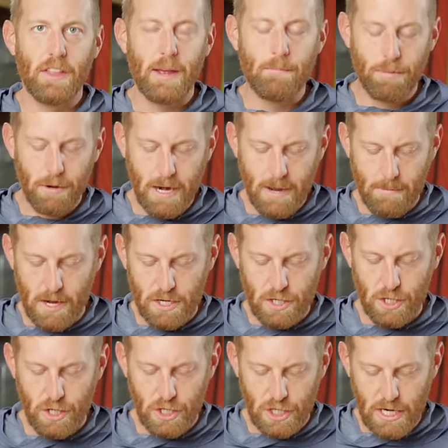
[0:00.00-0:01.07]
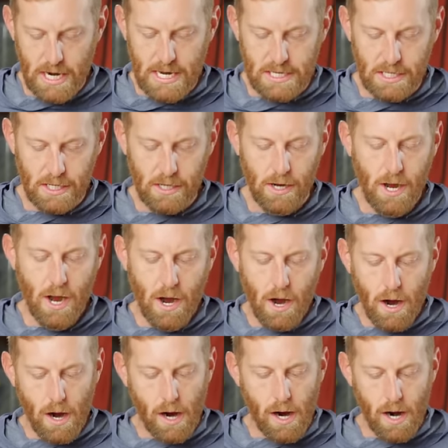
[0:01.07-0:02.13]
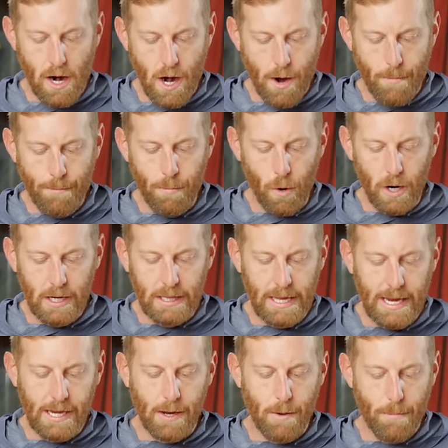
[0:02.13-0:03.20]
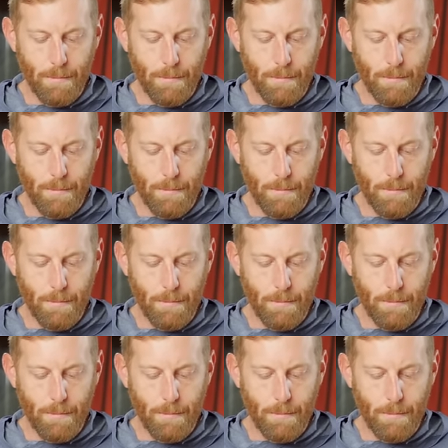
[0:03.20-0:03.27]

They pretty much just are boiling